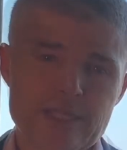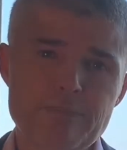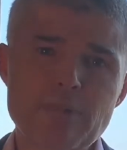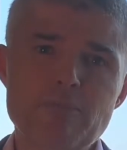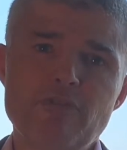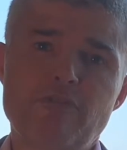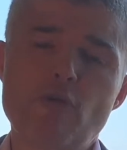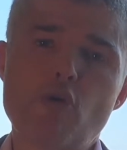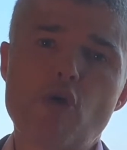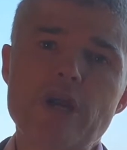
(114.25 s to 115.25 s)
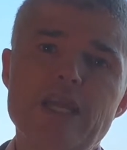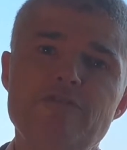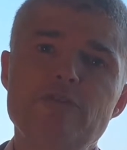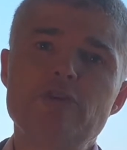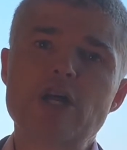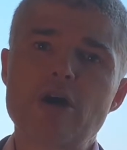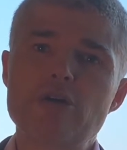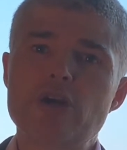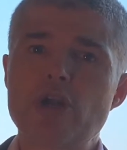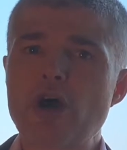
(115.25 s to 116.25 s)
Tip number 4, if you
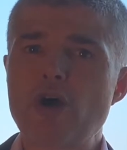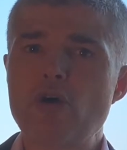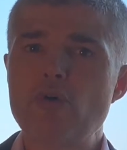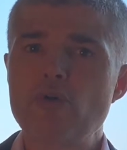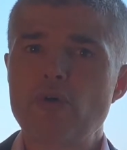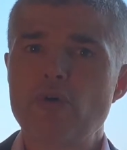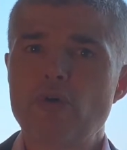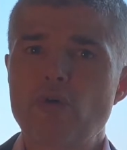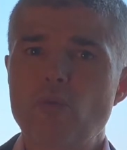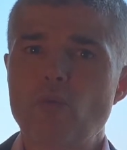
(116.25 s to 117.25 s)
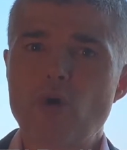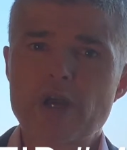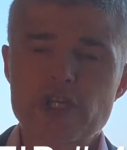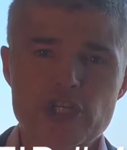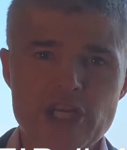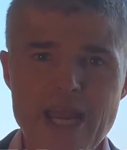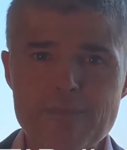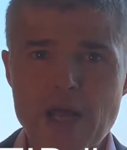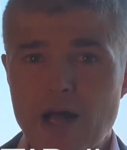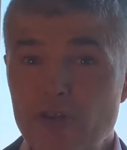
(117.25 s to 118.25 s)
don't know what
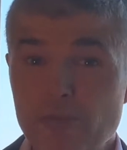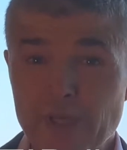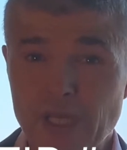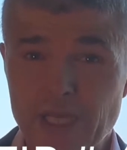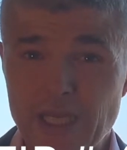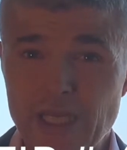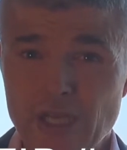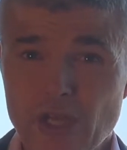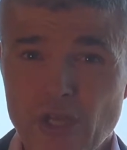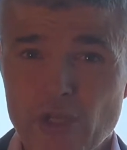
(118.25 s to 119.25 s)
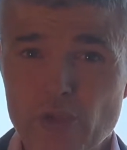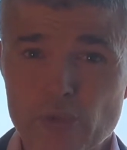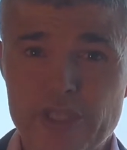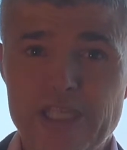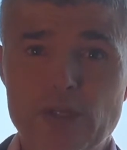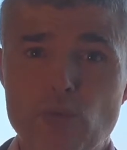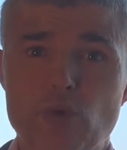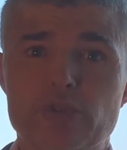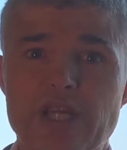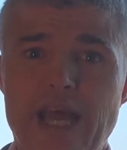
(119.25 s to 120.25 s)
shape ultimately your deal
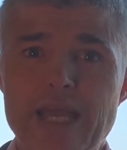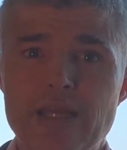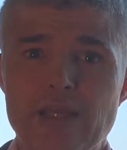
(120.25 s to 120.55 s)
will take,